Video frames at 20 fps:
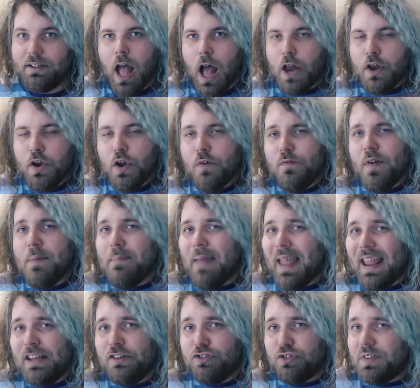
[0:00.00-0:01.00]
Another
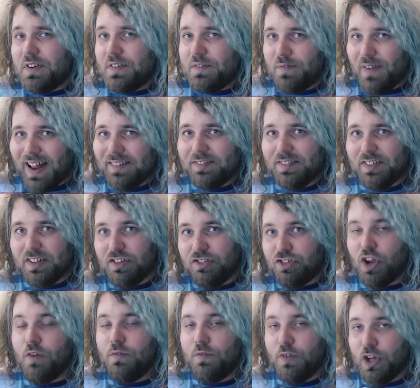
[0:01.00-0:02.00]
major advantage
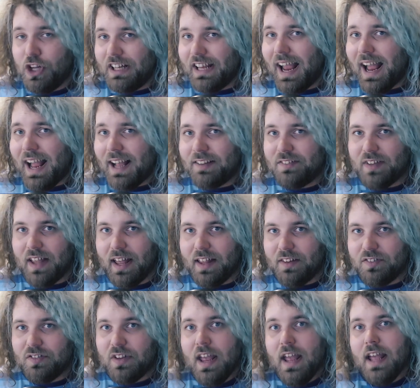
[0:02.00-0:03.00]
of early
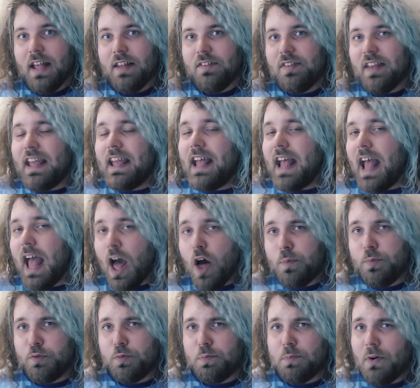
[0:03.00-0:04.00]
access is that it
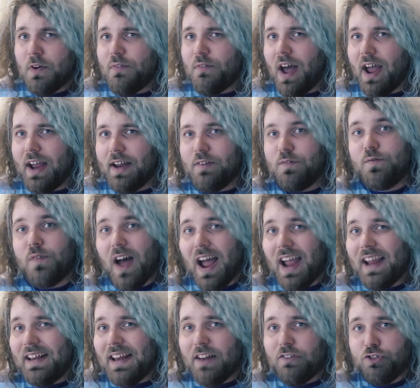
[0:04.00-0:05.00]
helps provide
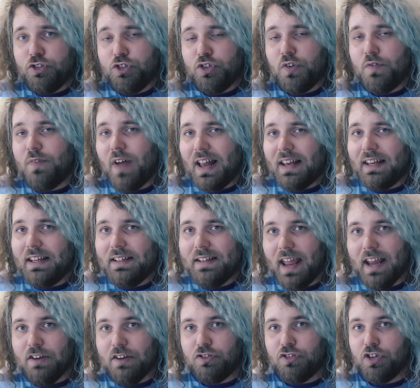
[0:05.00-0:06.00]
financial
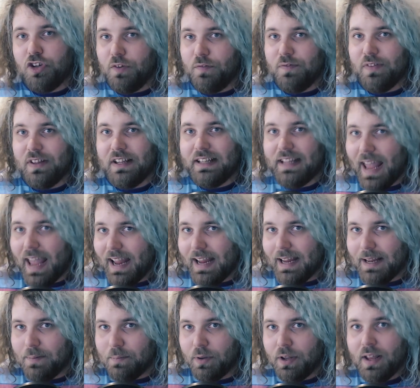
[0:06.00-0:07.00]
validation of the game,